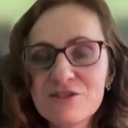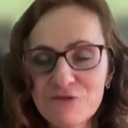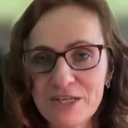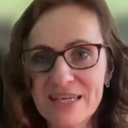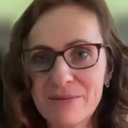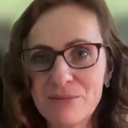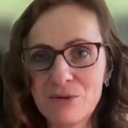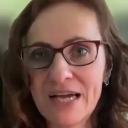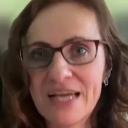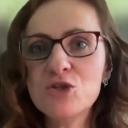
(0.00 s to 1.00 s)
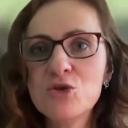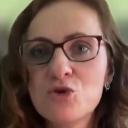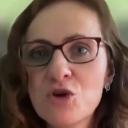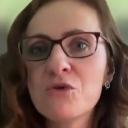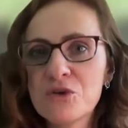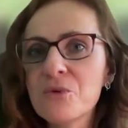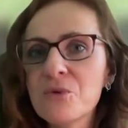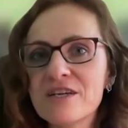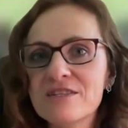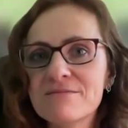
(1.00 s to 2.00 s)
for example, and you know the
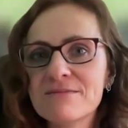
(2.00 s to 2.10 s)
word.